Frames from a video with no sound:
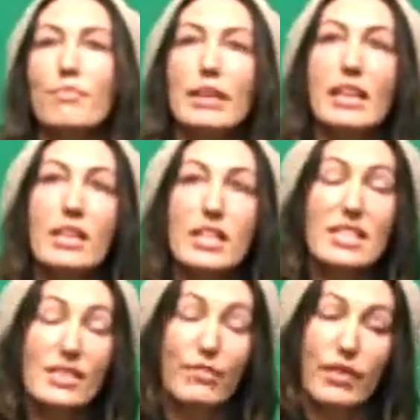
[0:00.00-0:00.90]
He
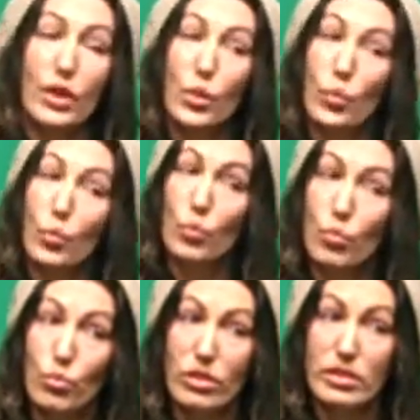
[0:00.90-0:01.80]
is a fellow
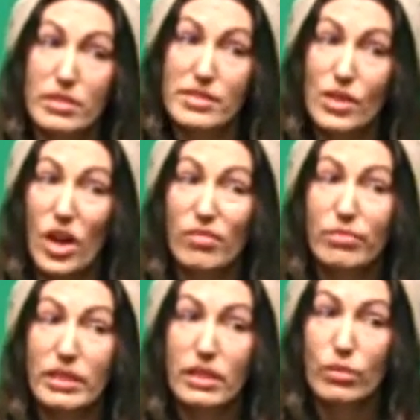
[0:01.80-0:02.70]
worker, so I
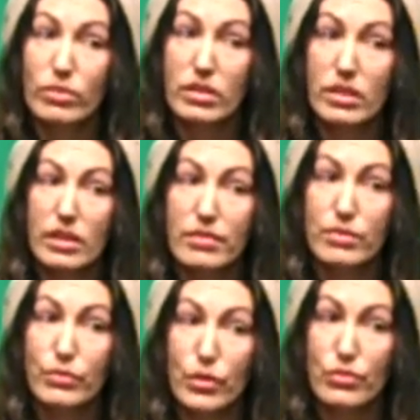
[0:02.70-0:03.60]
really don't want to kind of
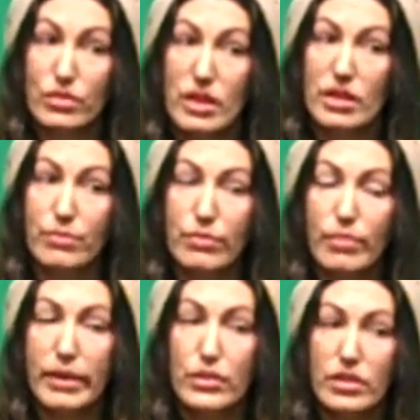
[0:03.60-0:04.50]
divulge that
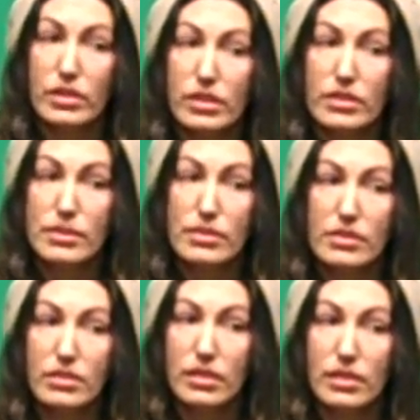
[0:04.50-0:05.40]
information.
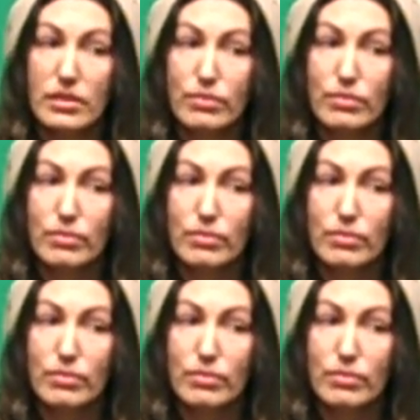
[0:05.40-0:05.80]
It's kind of,